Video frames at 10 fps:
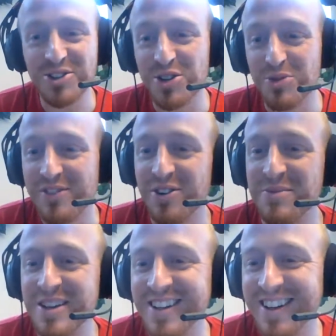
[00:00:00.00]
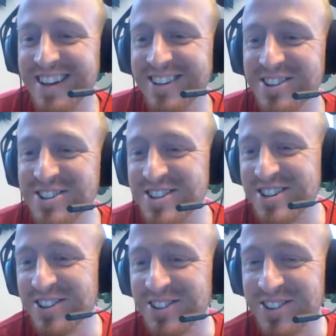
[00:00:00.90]
away from me and you're
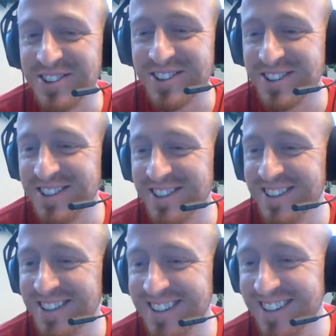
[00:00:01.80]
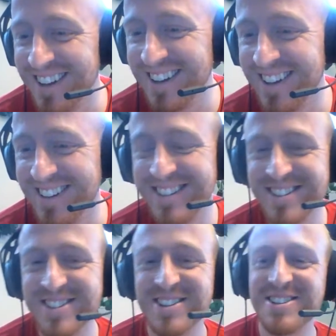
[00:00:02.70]
still
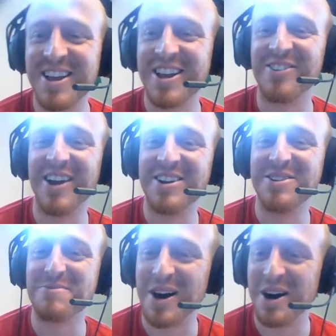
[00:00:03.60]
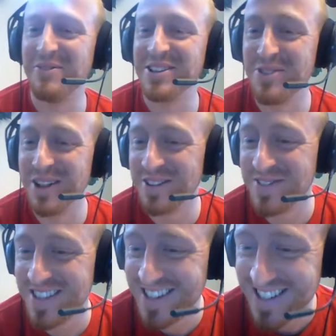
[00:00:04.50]
just saying random comments while I'm
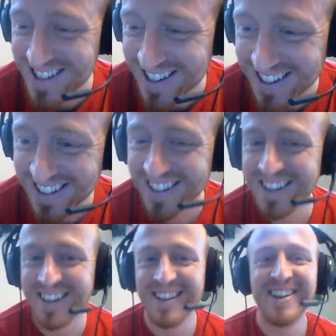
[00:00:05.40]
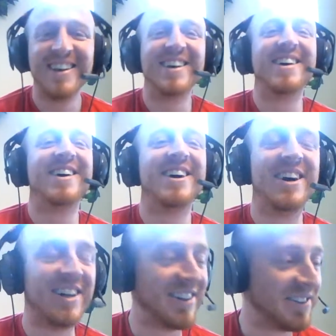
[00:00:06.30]
teaching.
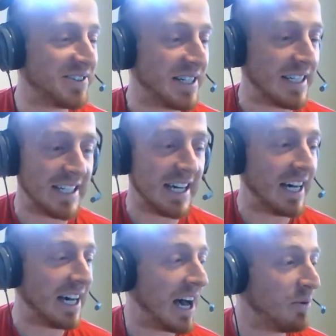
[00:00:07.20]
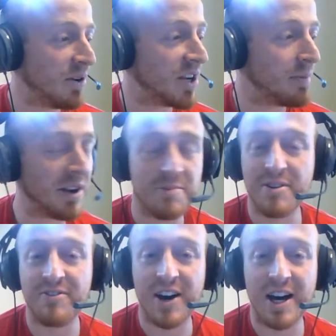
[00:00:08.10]
Oh, Lord. We were talking about number
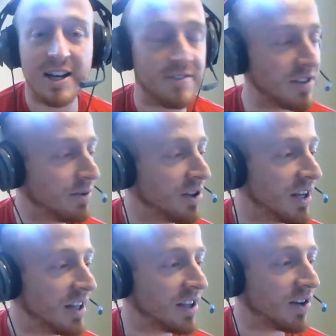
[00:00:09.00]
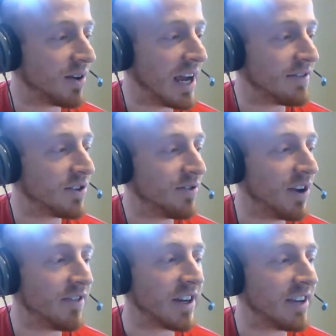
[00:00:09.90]
5. So we're looking at the graph. So if you're
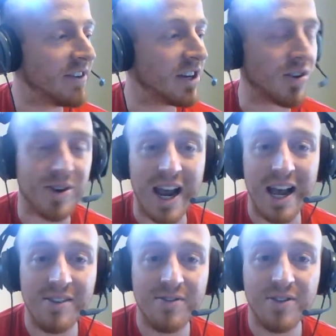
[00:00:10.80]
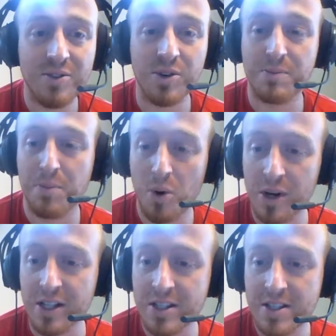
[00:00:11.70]
ever given a graph with
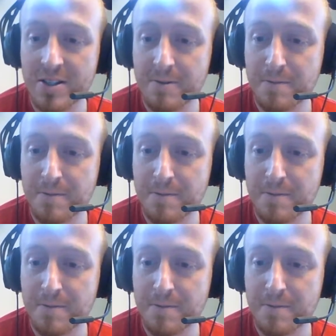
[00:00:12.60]
points,